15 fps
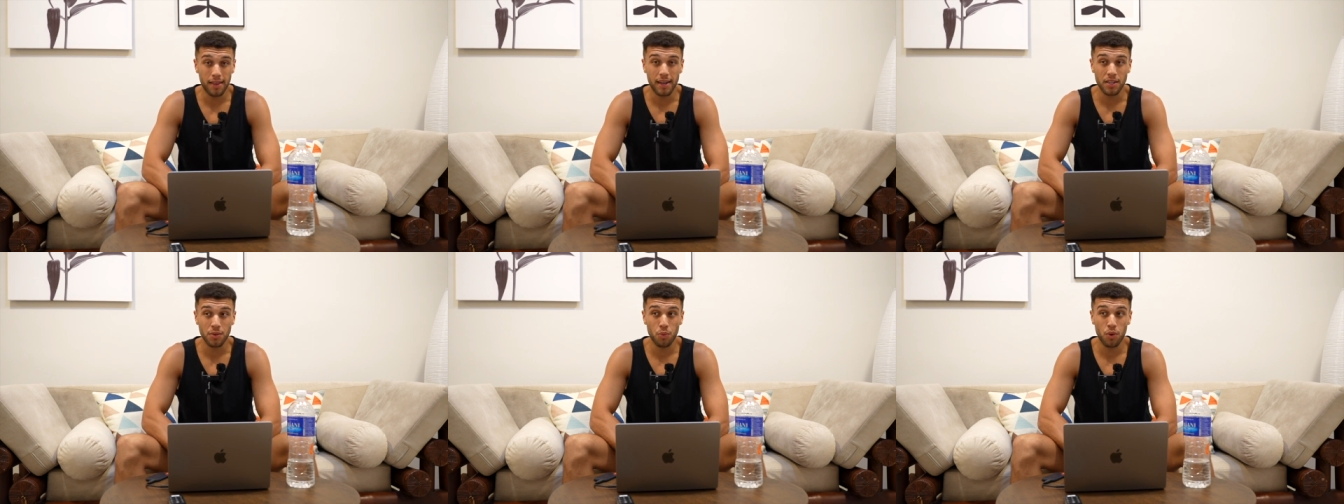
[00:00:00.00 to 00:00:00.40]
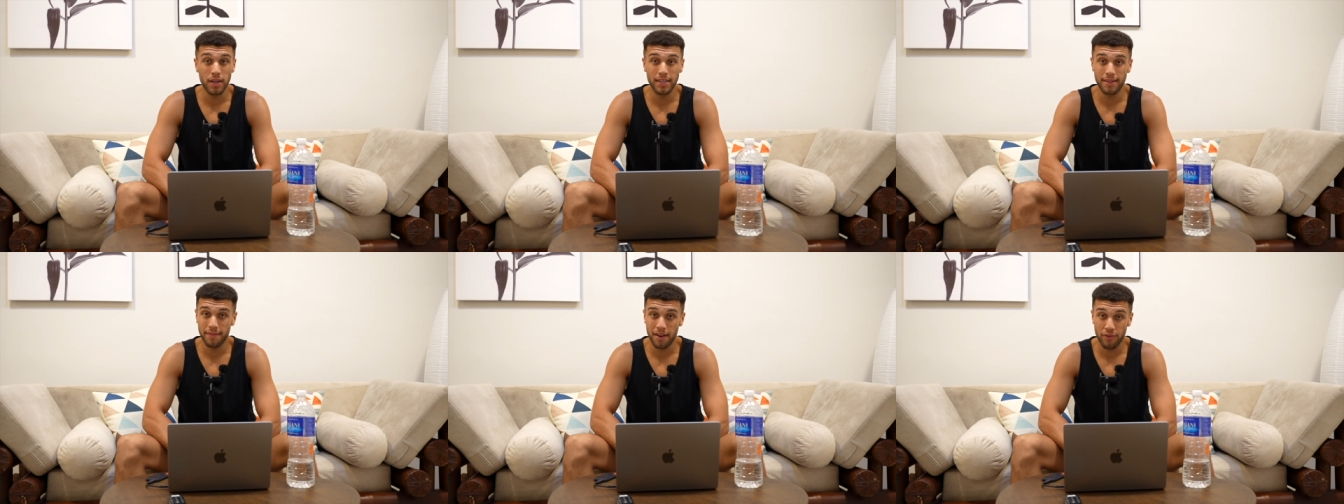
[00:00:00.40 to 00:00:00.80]
That's why
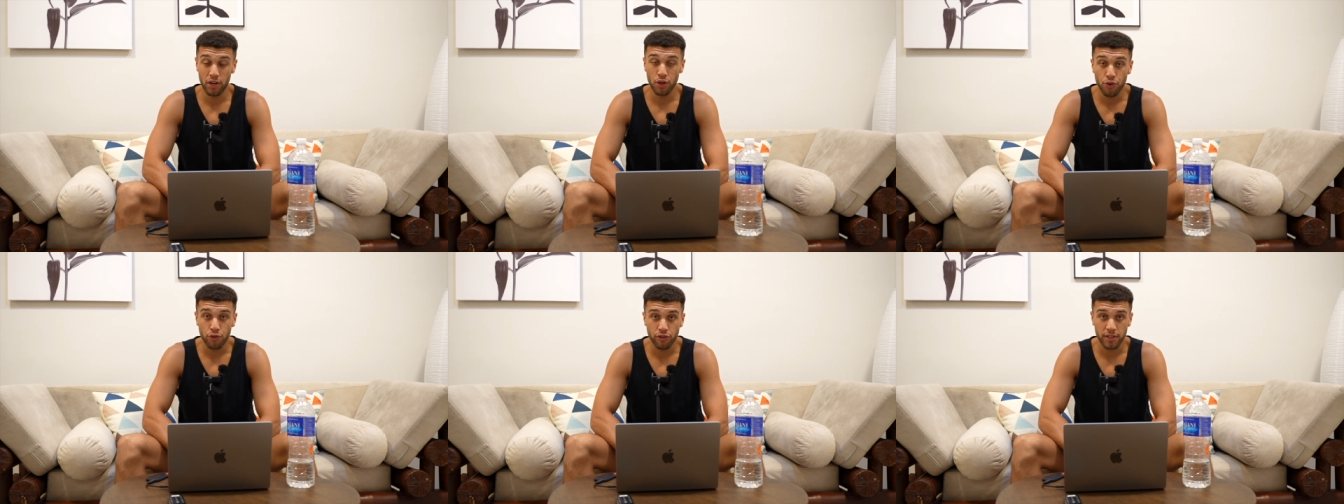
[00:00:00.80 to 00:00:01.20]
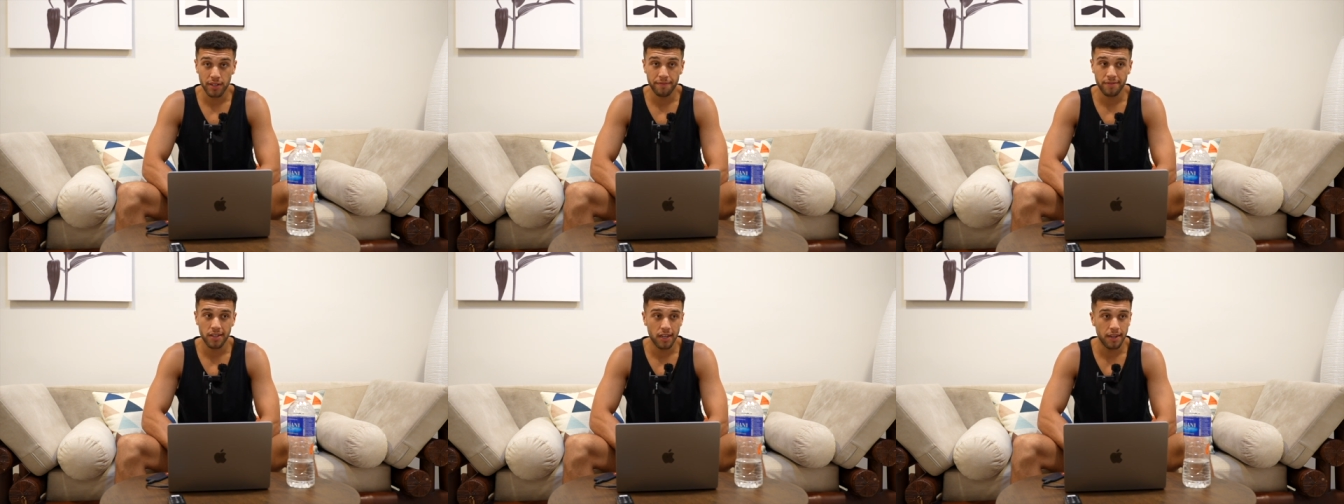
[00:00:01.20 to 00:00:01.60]
it's very
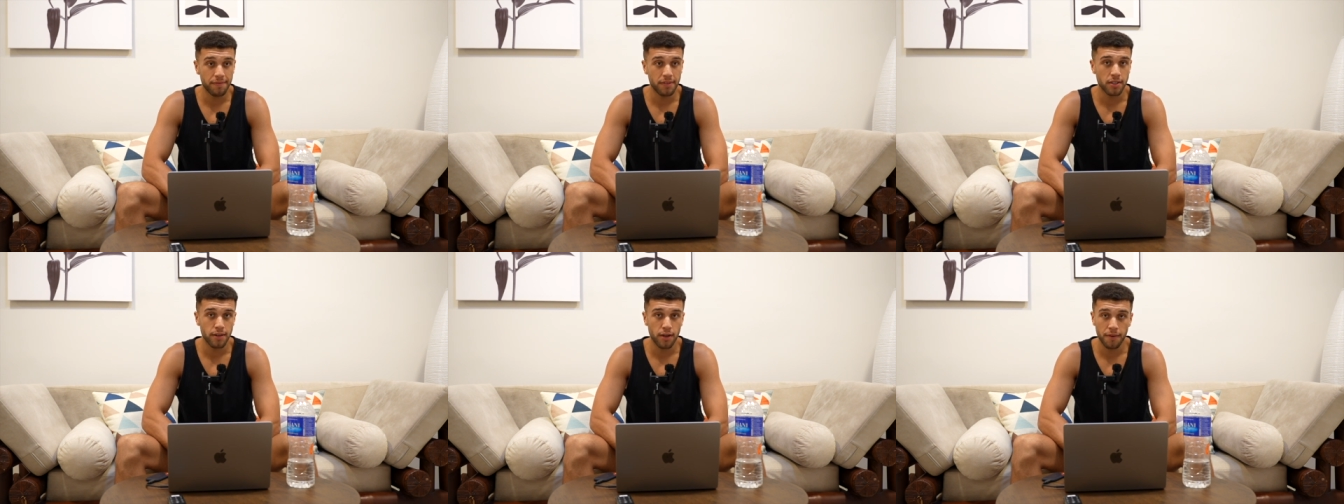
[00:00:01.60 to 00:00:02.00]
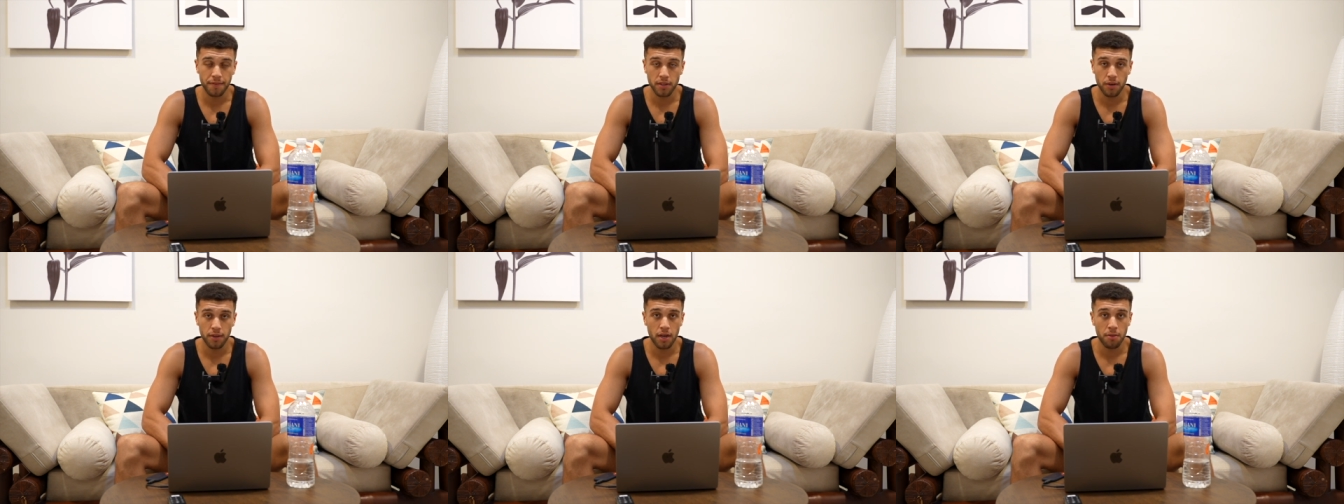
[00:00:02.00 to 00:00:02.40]
lucrative to live this
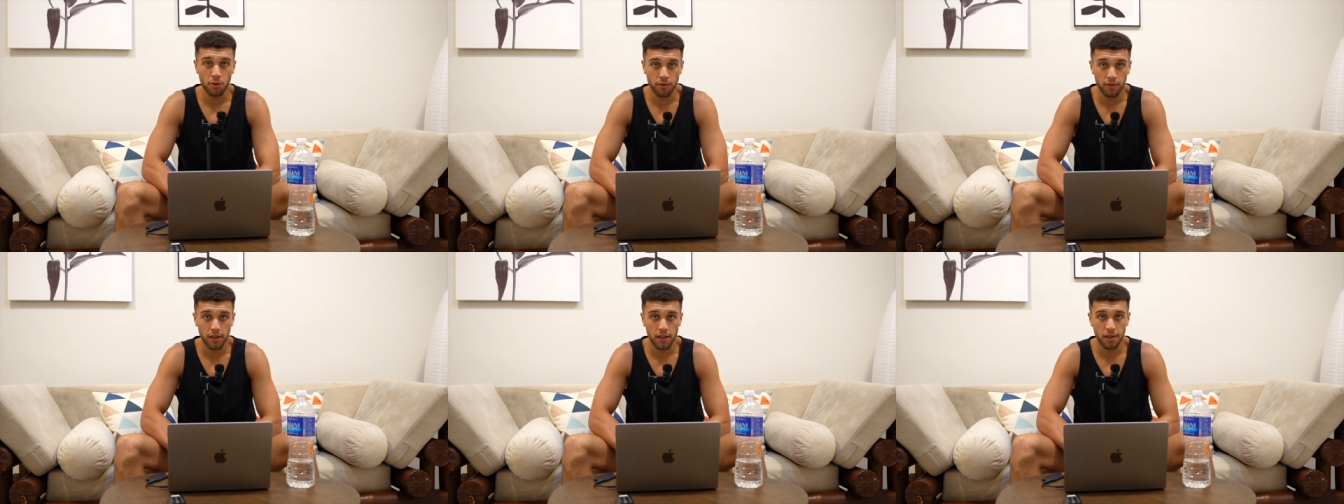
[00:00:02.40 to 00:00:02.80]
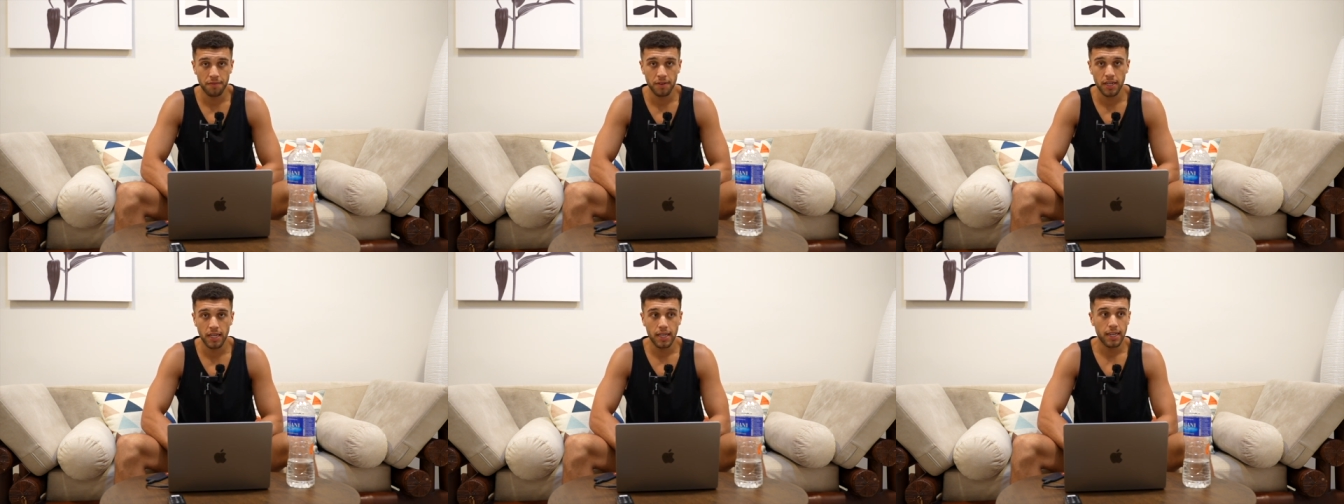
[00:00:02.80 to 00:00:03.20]
lifestyle that I'm currently
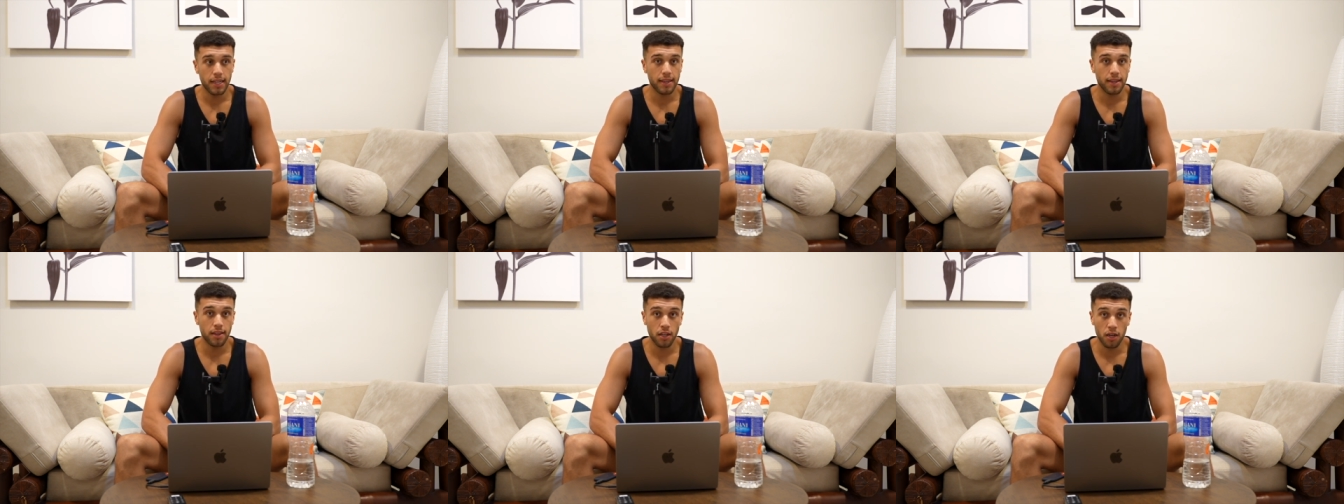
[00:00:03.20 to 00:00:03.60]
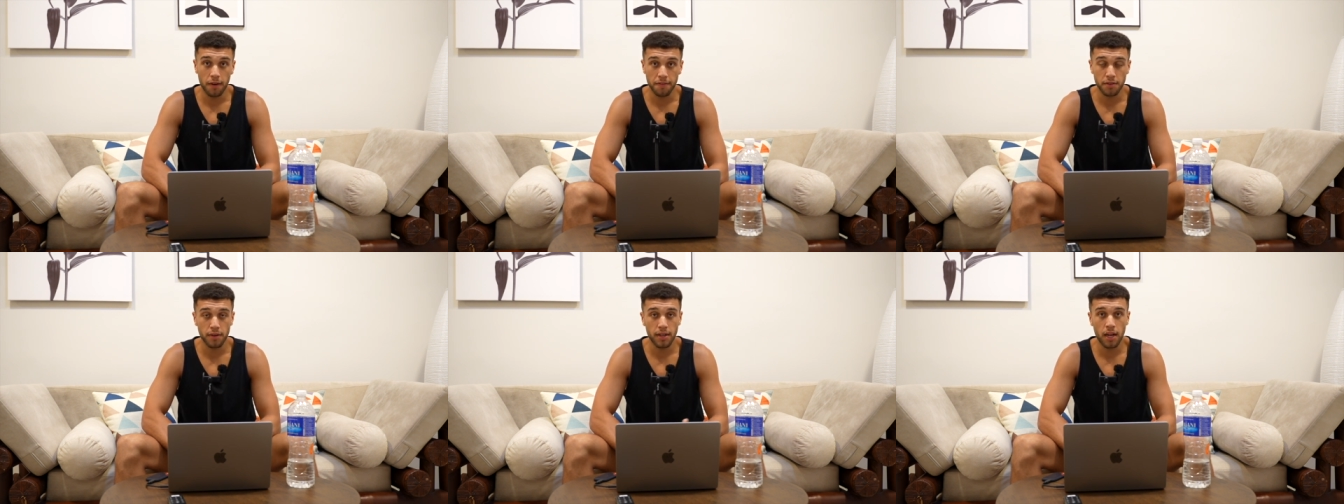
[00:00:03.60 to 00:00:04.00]
living, the
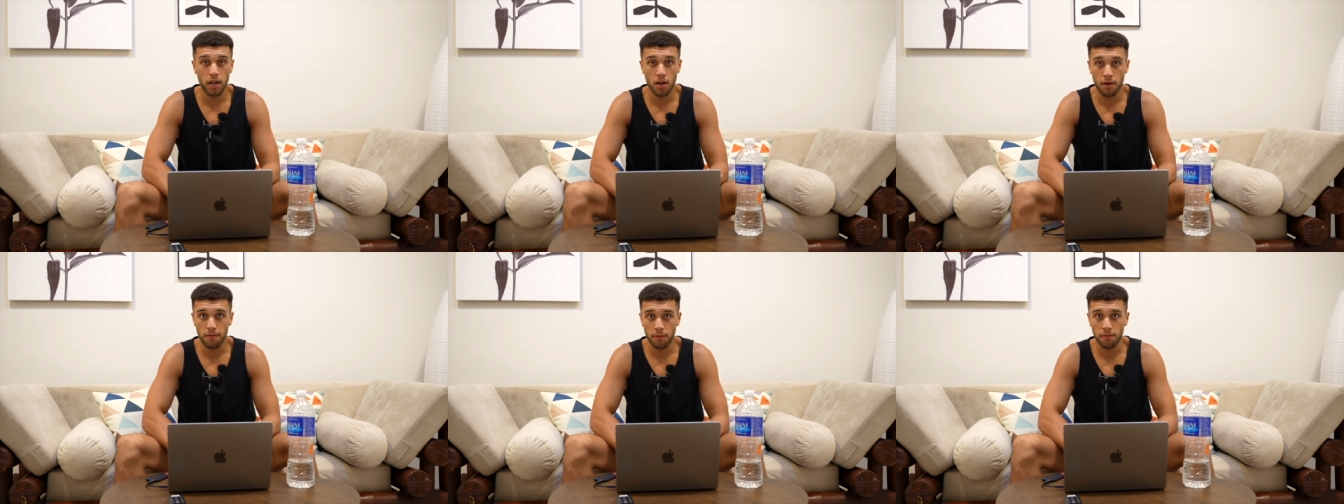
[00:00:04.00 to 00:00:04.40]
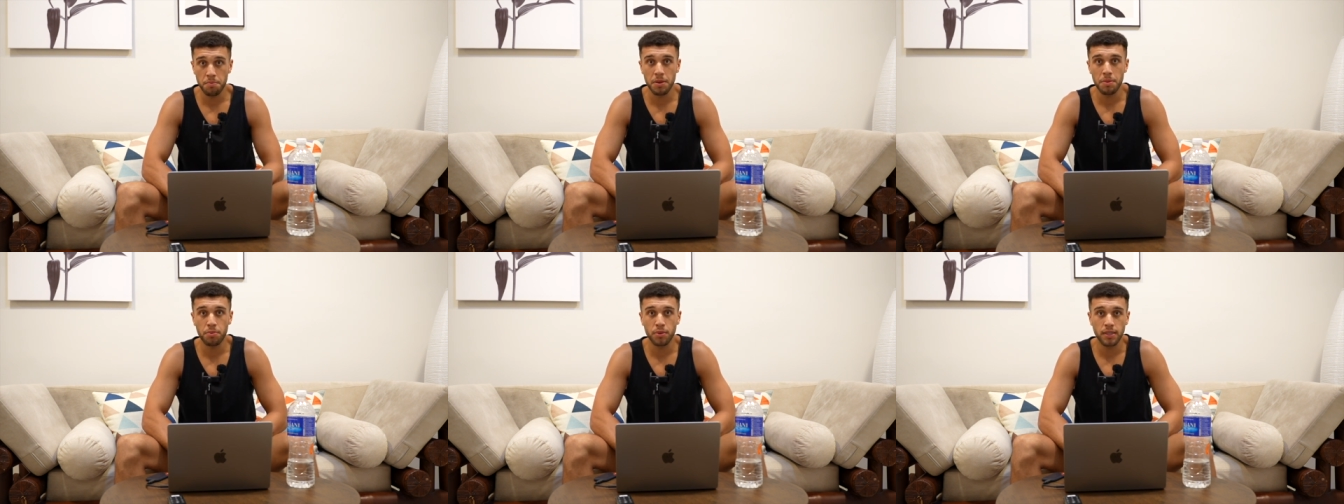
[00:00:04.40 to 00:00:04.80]
lifestyle that a lot of other
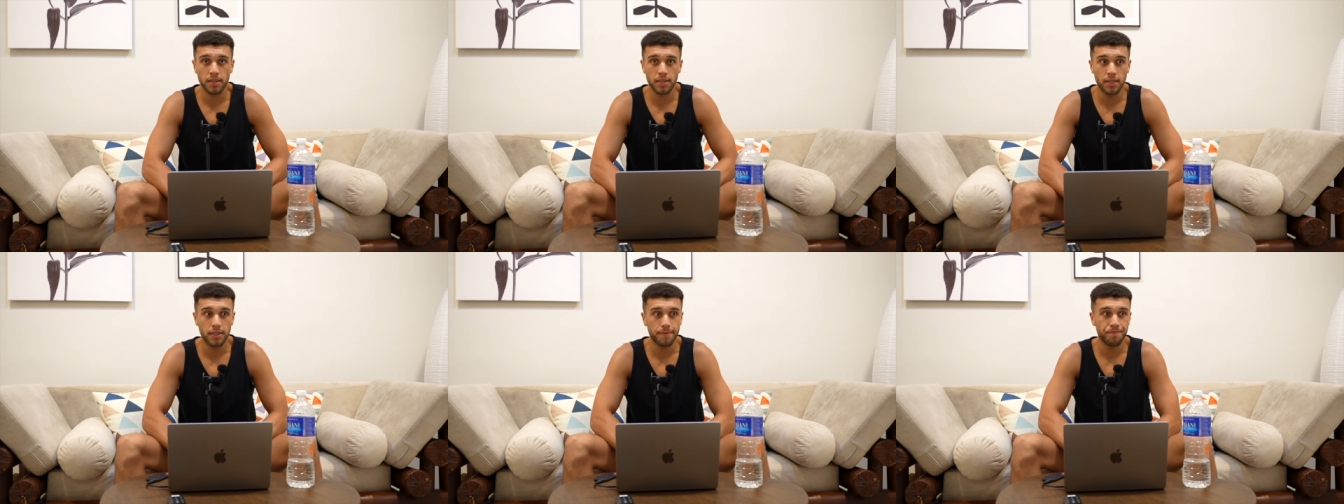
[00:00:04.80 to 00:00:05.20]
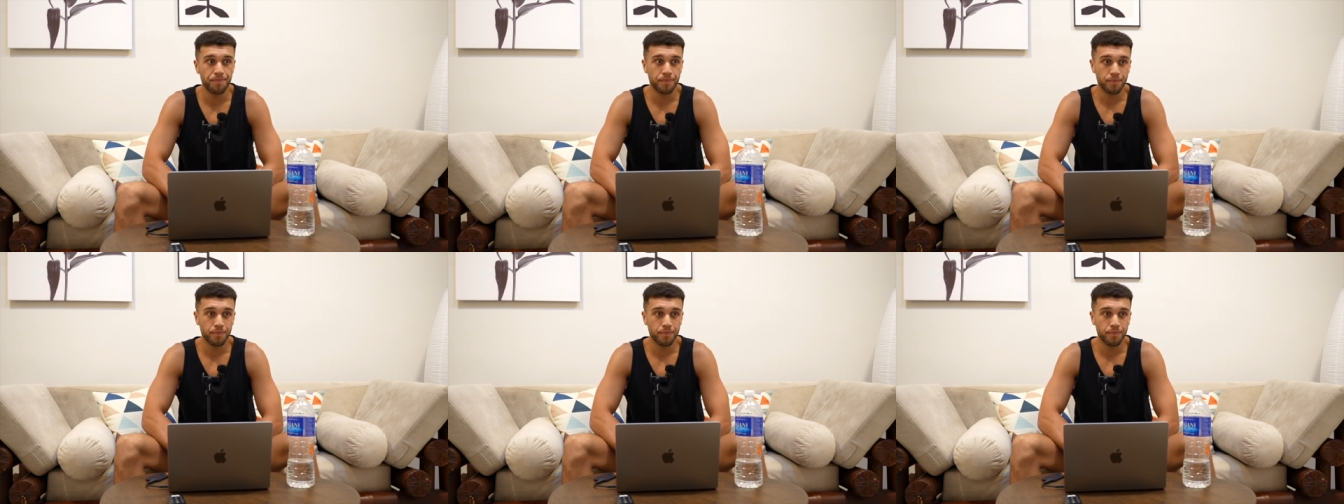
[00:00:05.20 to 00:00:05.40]
people you see